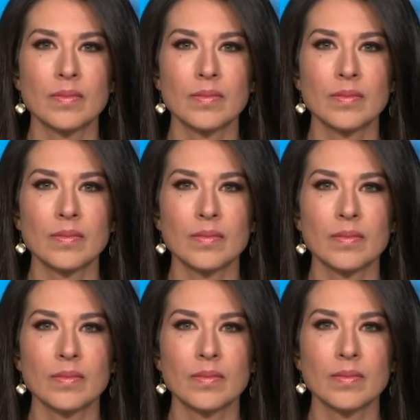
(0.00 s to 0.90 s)

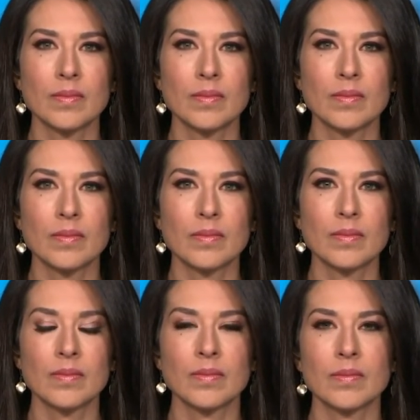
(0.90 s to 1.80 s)

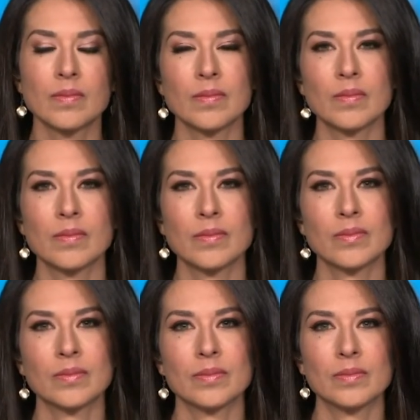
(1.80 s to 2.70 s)

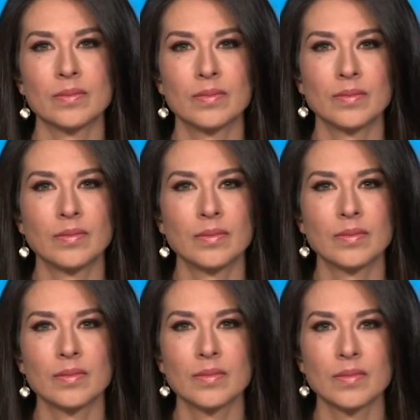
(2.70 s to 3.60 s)

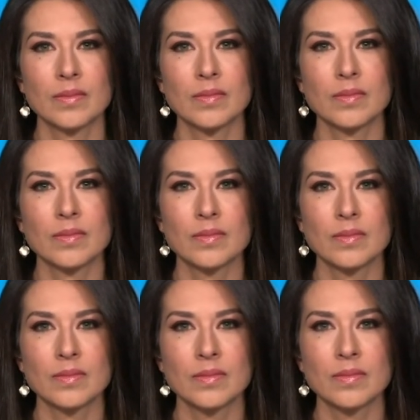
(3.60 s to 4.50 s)

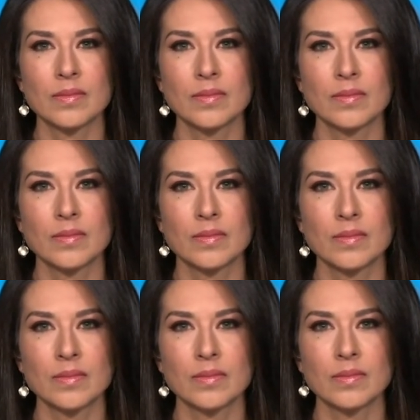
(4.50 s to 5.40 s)

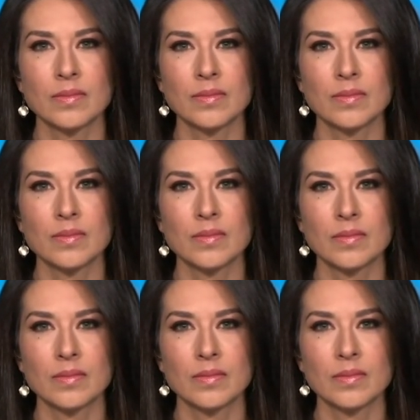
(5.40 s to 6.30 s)

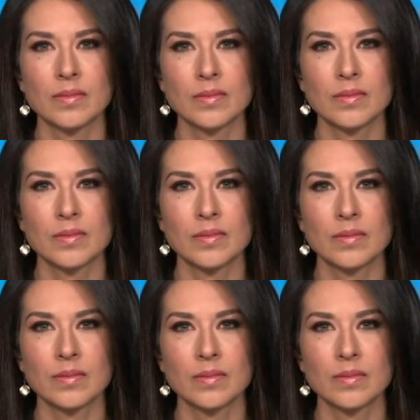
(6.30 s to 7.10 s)
[no speech]